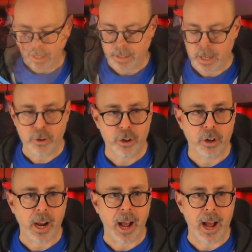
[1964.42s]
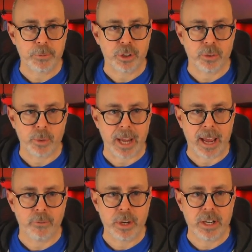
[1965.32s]
Another option we
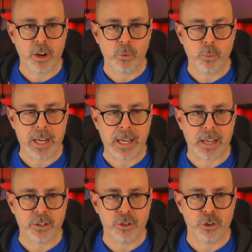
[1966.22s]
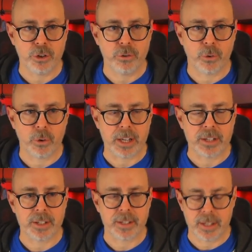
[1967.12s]
have, we know we can do, for
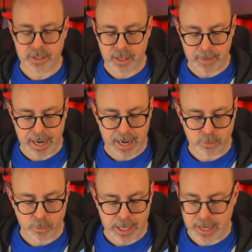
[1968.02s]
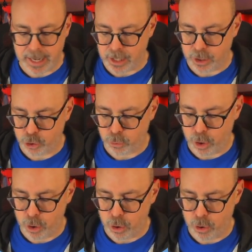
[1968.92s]
instance, this command. We can hit
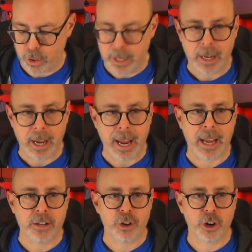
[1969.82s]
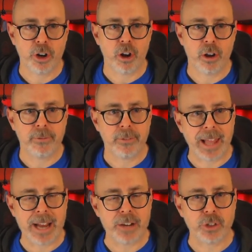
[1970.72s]
control and turn on
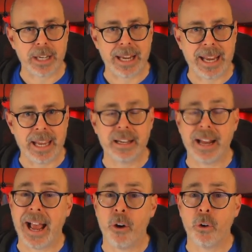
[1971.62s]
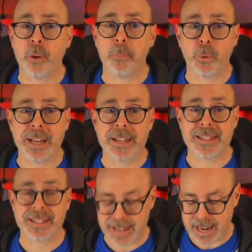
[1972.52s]
flashing in our print
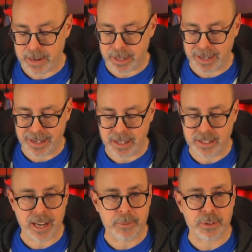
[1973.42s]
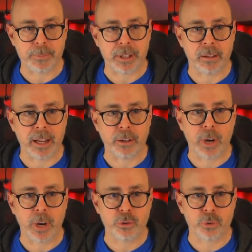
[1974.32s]
statement and then type something like
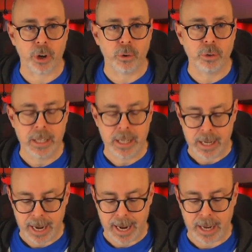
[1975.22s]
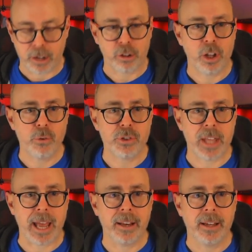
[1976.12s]
retro and close
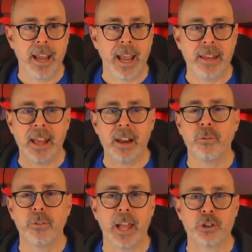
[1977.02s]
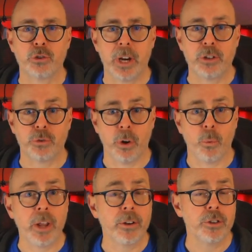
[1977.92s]
that and that'll flash retro.
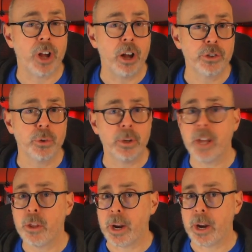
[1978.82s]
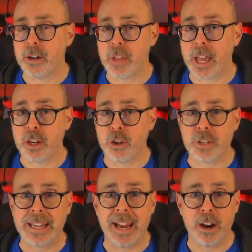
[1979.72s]
Well, there's also another way to do that
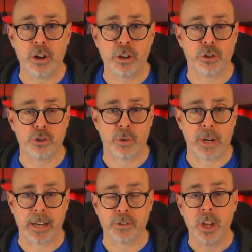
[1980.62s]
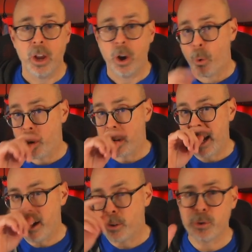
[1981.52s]
using character strings or
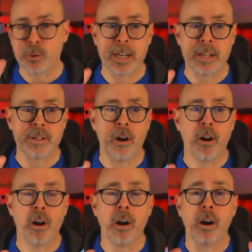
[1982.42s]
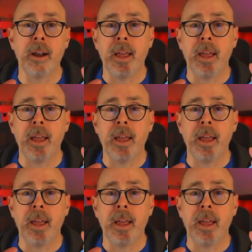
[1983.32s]
character strings are